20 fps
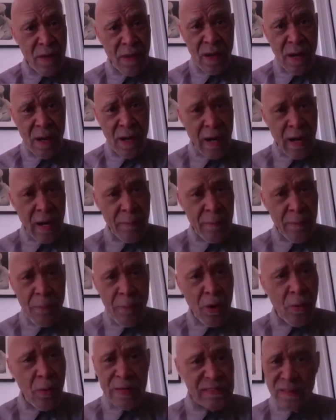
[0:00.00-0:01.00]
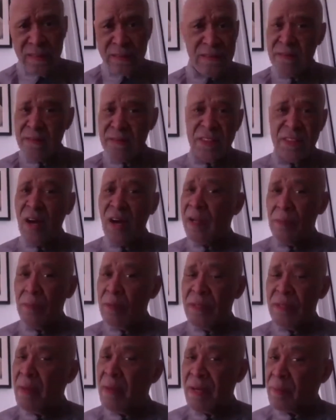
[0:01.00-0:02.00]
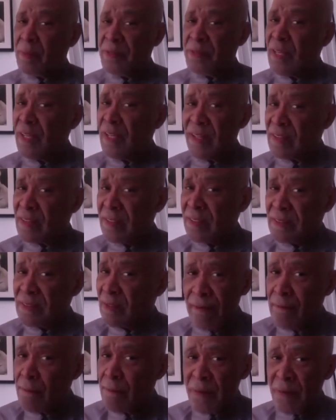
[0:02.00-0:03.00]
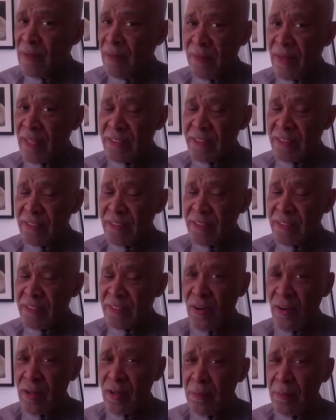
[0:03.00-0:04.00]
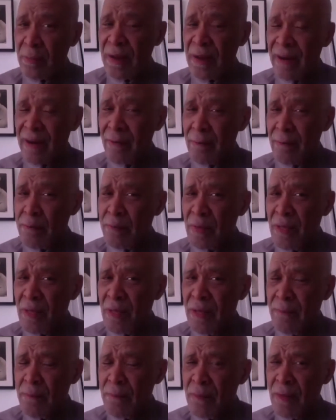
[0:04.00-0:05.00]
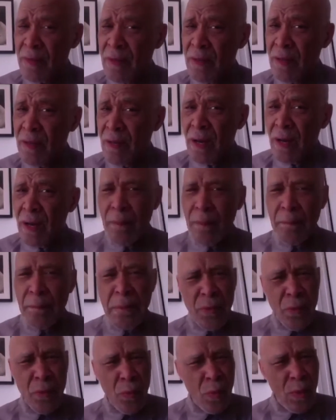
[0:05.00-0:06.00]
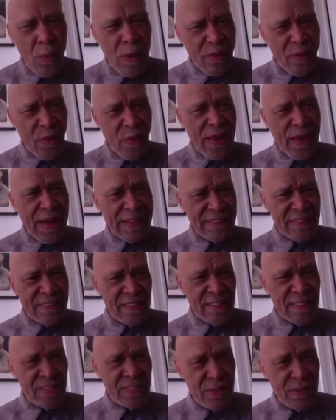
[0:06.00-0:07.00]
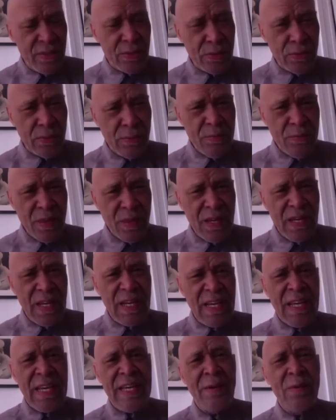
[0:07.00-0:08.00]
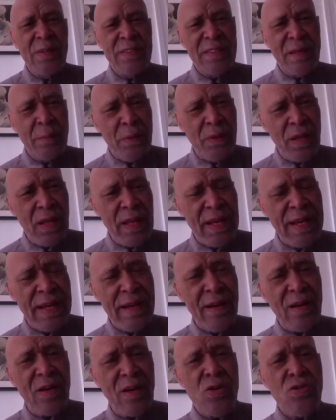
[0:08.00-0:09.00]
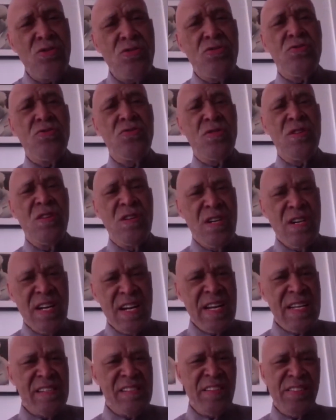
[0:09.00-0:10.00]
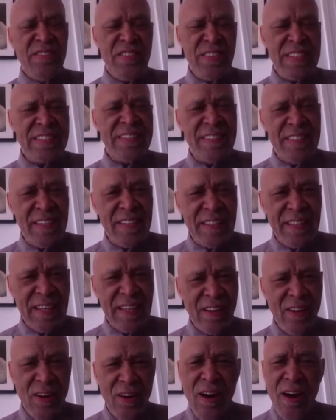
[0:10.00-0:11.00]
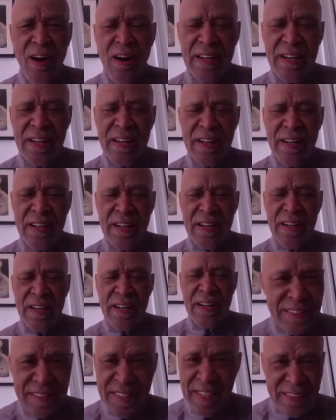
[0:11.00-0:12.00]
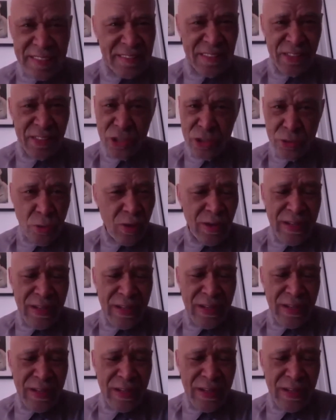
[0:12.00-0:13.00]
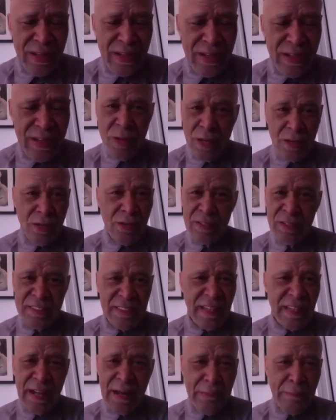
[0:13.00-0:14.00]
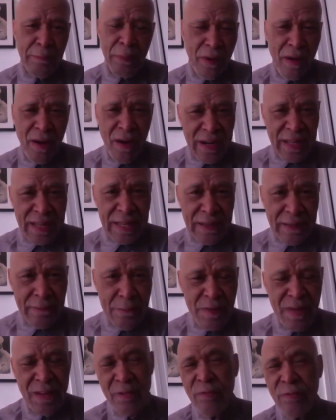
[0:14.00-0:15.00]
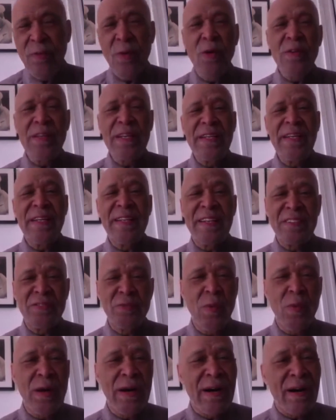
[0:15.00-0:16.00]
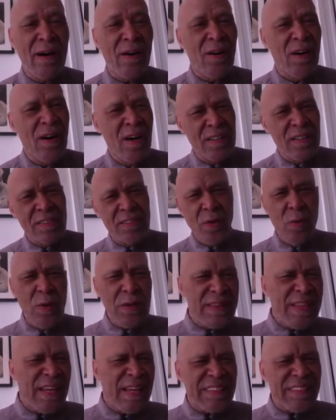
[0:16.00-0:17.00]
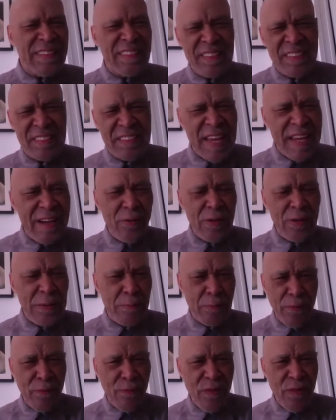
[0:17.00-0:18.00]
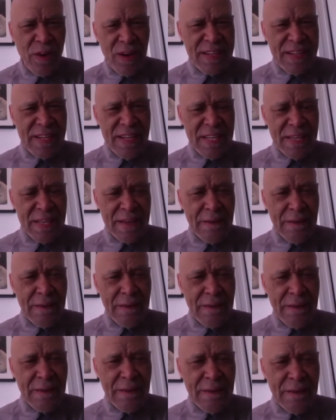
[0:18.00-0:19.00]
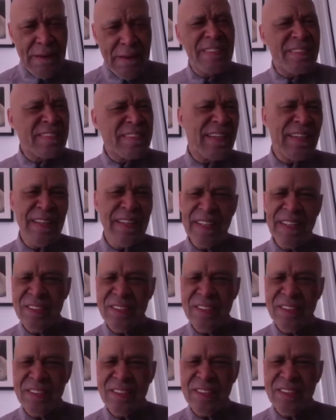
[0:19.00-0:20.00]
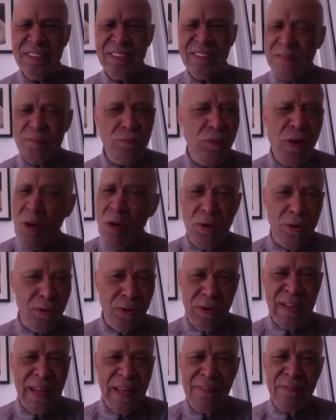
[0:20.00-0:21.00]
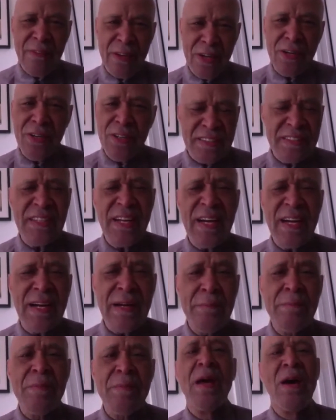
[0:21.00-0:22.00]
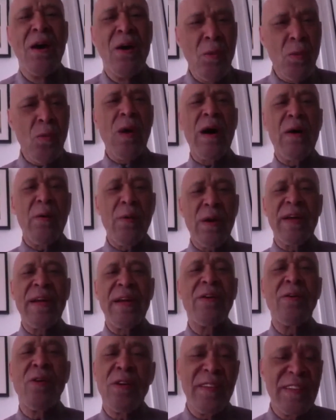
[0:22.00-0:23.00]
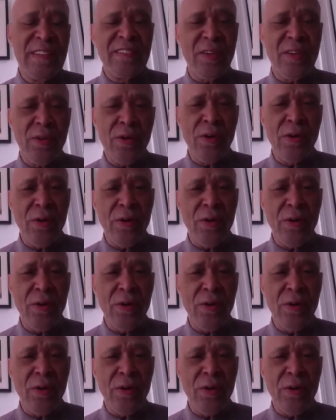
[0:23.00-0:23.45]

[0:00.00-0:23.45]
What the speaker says: I'm always talking with the man upstairs. That's what it's all about. But with that too, he was a player who insisted that art at its best has a joyous, good time party folded in as well. So with that sacred profundity, he said, let's rock and roll and have a good time while we're here on this earth.